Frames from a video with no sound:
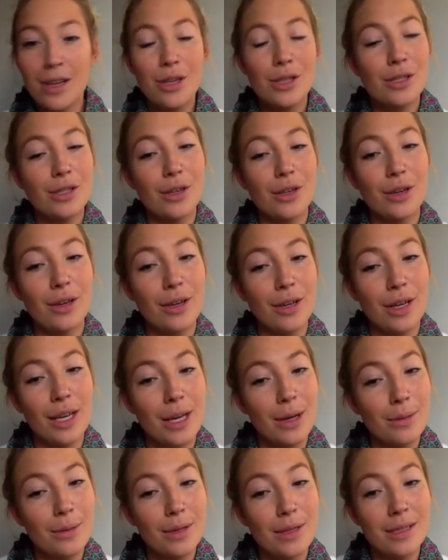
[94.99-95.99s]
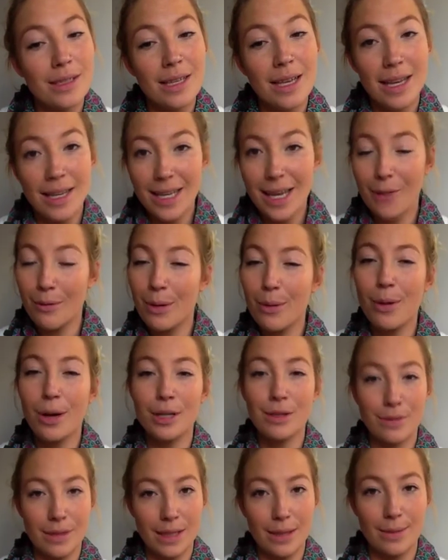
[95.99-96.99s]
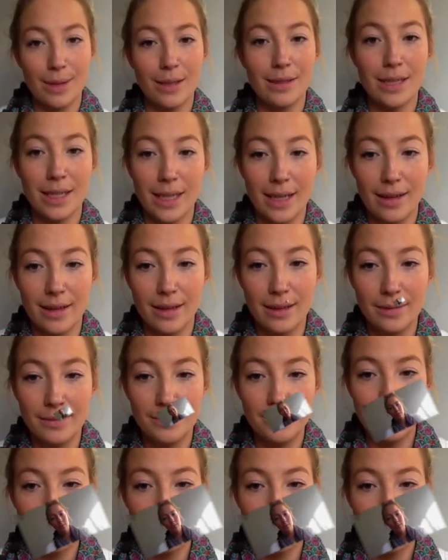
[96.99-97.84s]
So we worked really well together.